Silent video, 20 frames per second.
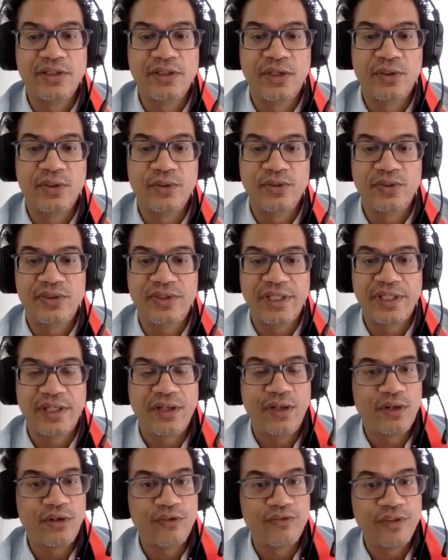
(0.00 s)
are a
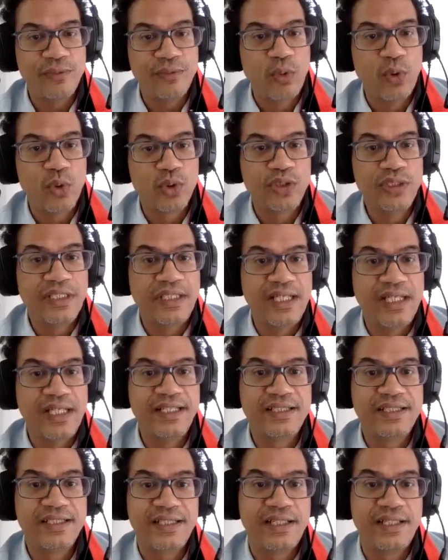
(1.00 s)
lot of important
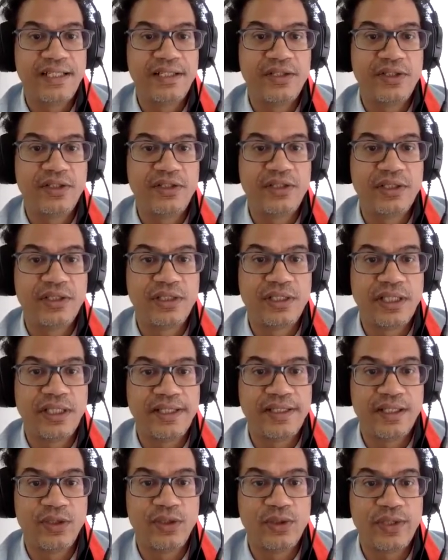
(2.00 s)
links there that you can
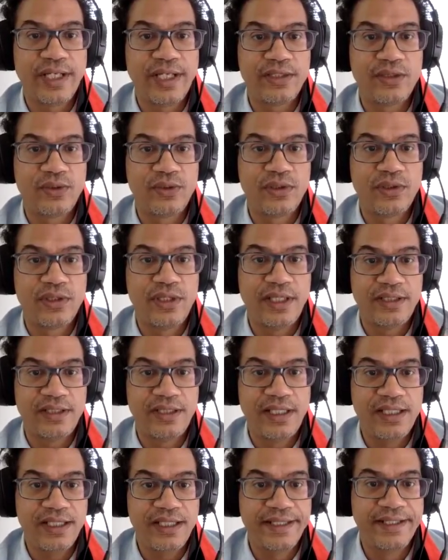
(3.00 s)
take a look at, that
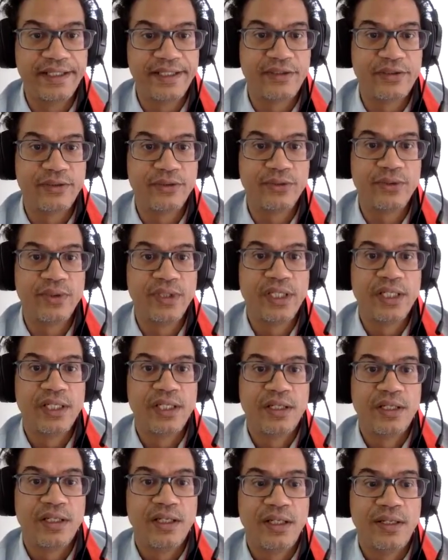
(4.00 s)
they link to
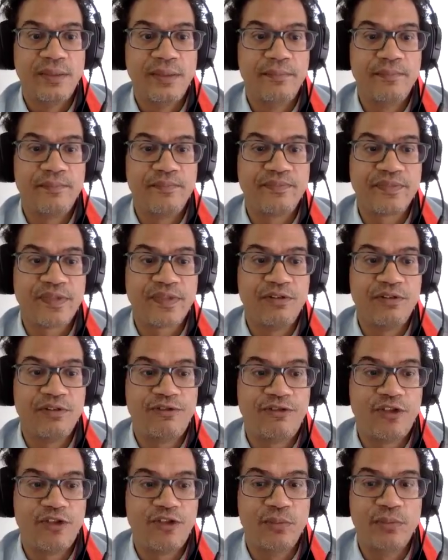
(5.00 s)

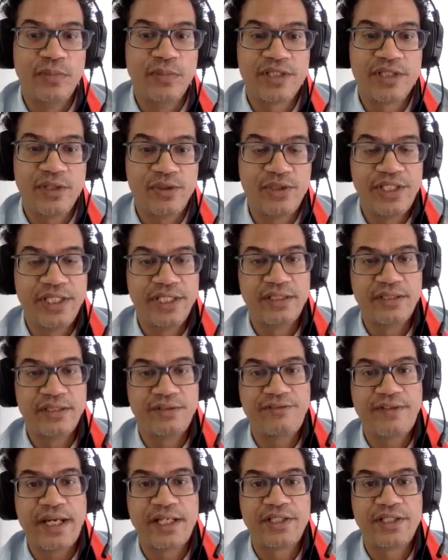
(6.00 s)
from associated
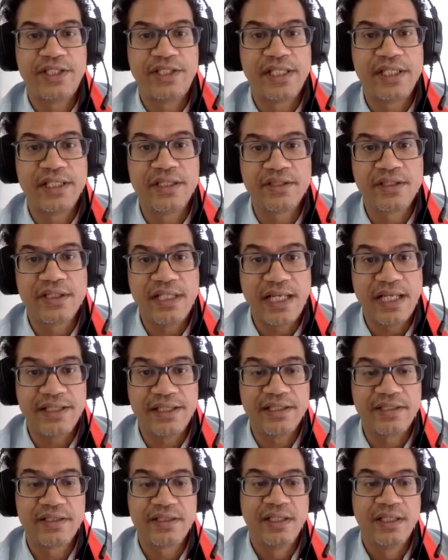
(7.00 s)
fact checkers and
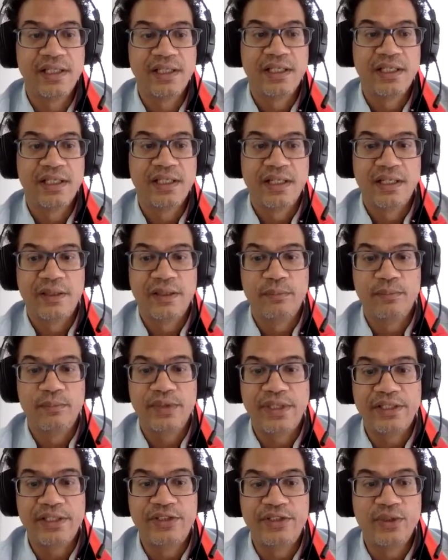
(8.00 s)
others,
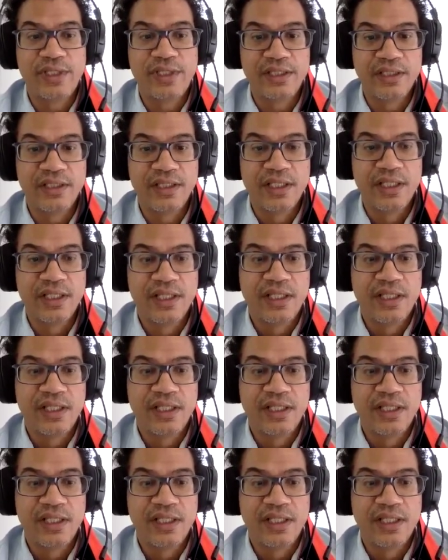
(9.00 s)
that you can